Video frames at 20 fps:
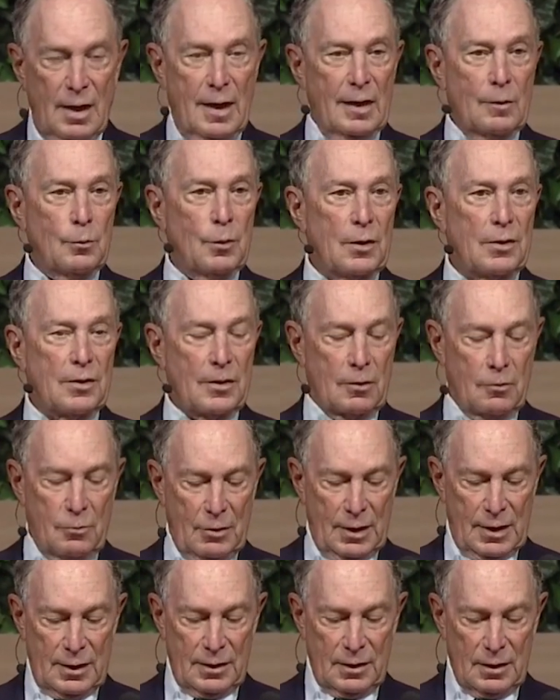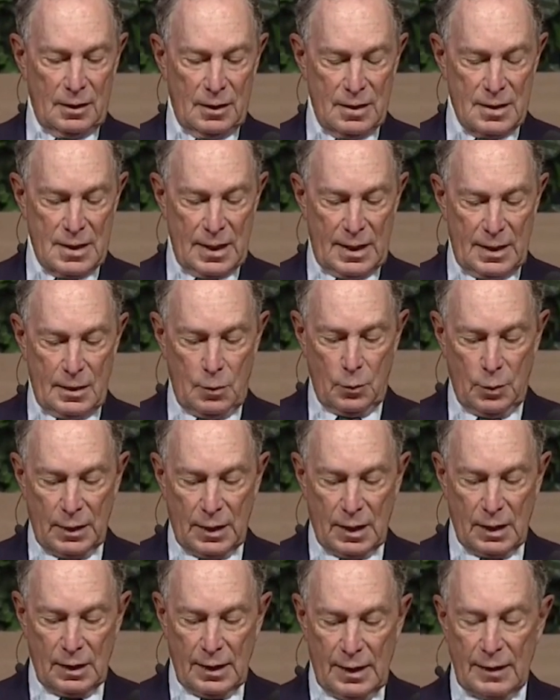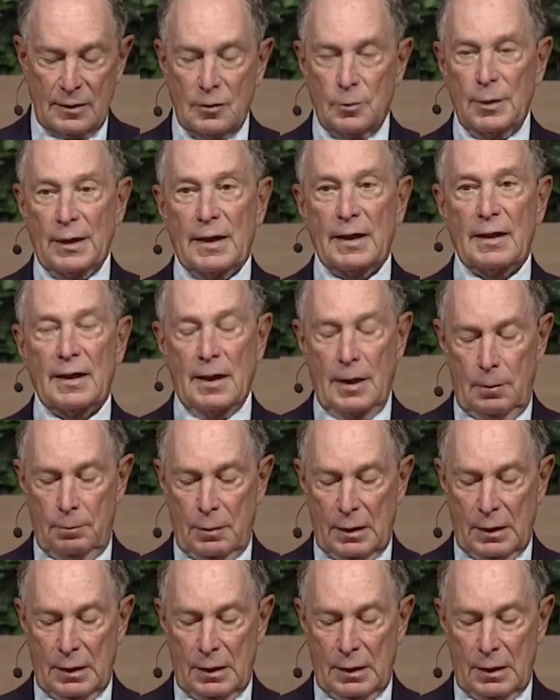and with the granular data we collect, we can help